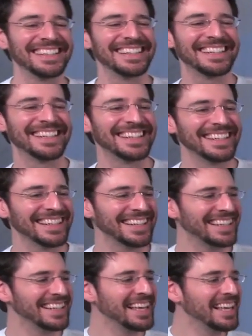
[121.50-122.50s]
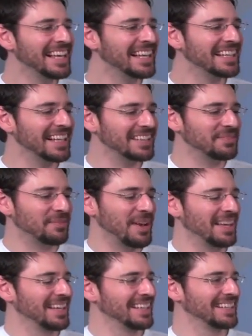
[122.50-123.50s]

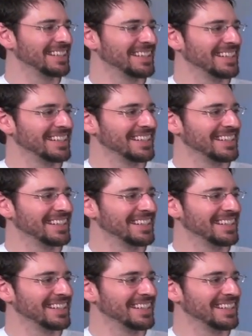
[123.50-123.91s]
This person isn't speaking.